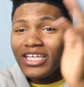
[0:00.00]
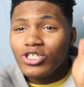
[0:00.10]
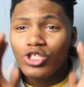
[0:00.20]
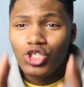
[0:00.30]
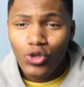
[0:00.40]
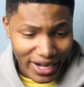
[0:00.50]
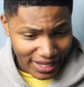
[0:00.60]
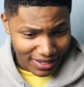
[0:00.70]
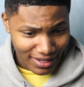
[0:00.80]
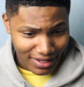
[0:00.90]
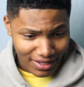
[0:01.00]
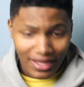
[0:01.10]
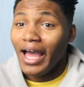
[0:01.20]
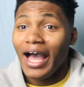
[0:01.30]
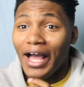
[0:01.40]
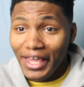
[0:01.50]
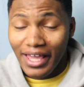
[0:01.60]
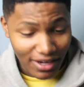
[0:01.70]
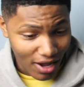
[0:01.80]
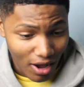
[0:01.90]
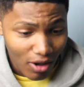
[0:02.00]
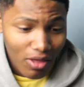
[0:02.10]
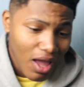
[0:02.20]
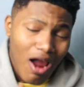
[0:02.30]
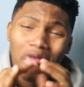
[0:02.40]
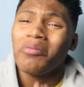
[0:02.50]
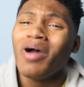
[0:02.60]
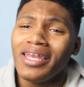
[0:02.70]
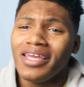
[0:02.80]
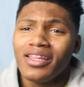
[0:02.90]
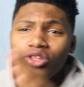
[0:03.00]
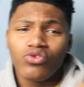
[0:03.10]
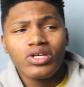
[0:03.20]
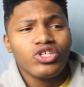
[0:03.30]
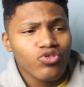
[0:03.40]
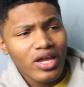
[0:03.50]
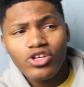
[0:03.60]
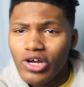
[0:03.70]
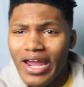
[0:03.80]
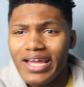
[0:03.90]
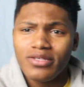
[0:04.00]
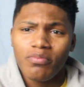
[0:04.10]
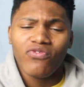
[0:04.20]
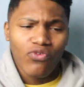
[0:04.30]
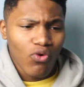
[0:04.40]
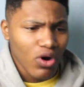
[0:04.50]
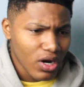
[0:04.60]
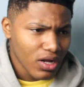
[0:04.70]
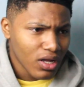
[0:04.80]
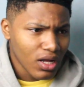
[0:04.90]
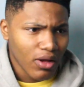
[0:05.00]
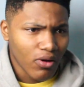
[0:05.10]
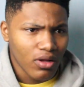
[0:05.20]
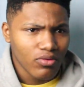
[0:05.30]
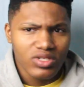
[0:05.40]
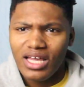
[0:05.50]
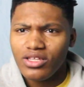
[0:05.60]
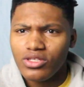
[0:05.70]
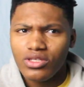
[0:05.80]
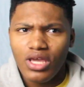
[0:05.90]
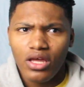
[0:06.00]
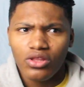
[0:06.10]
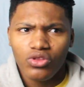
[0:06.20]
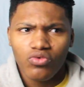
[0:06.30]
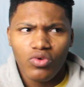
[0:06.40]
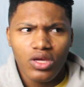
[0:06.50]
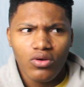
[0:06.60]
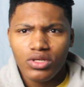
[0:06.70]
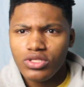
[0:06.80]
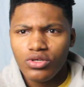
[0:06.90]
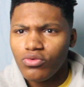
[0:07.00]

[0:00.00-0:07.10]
it's to Drake again, y'all. I remember I did the three Drake tracks before. It was like, however